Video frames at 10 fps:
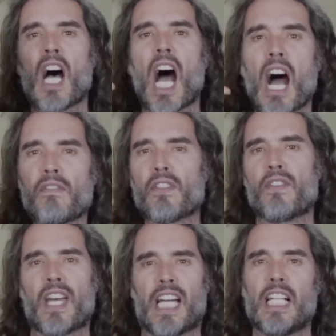Other than
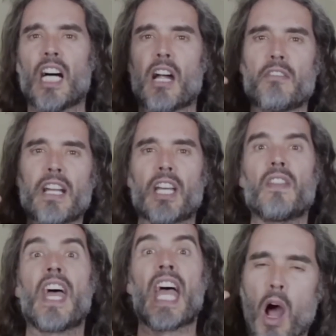that, I reckon
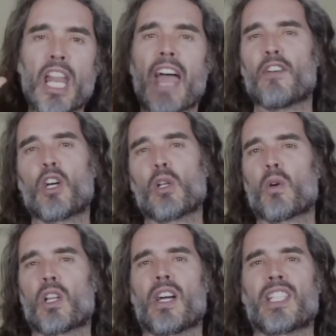they're an ethical
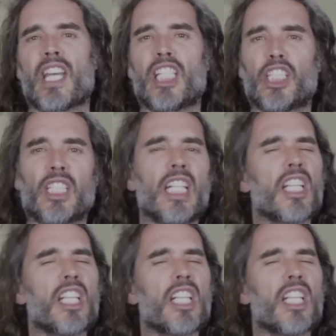organization,